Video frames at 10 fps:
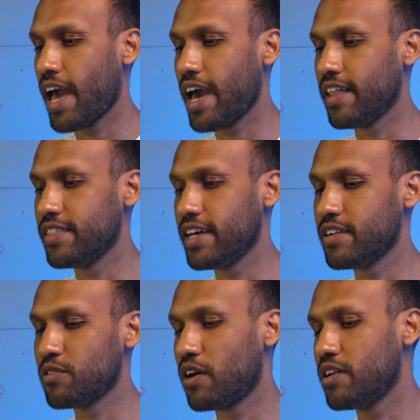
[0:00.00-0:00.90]
And
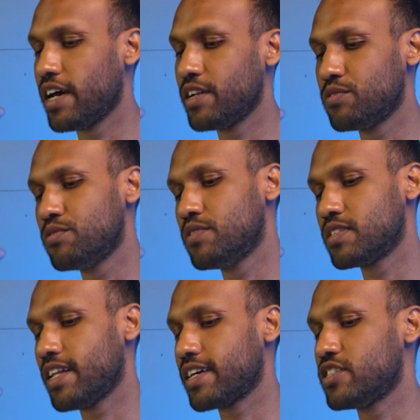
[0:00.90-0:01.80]
then all I had to do
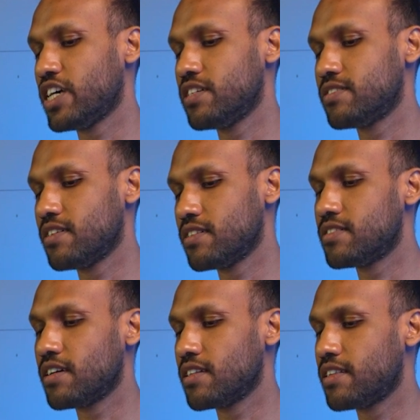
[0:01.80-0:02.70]
was like change
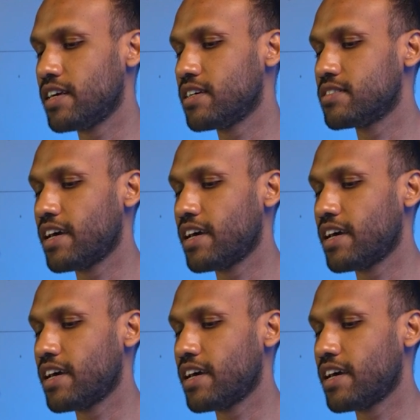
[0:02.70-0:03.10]
certain things,